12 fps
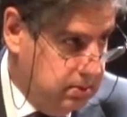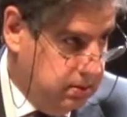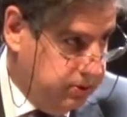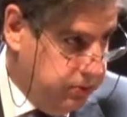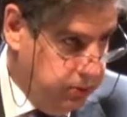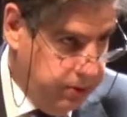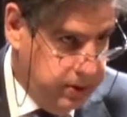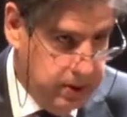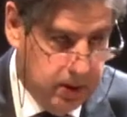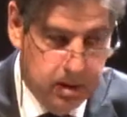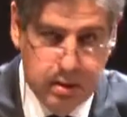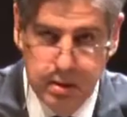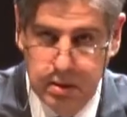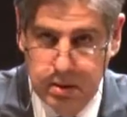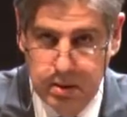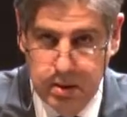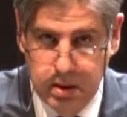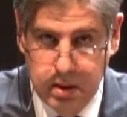the truth.
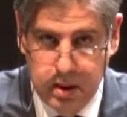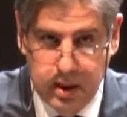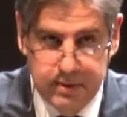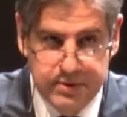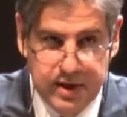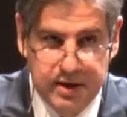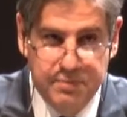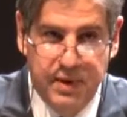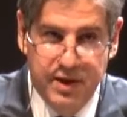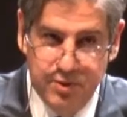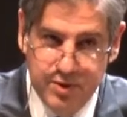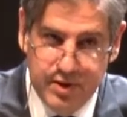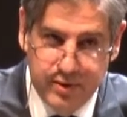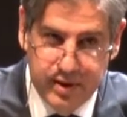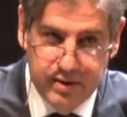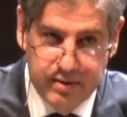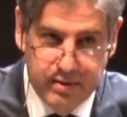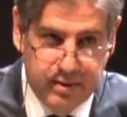I have staked my own
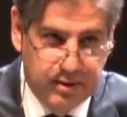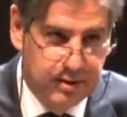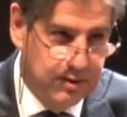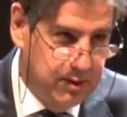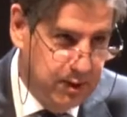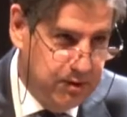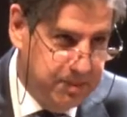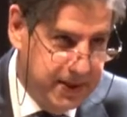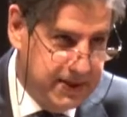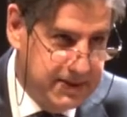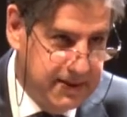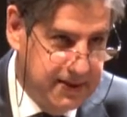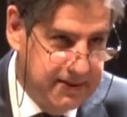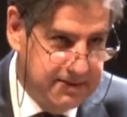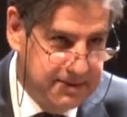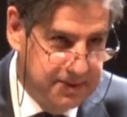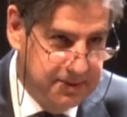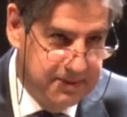career on the growth of Pakistan,
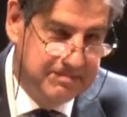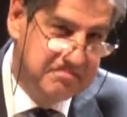so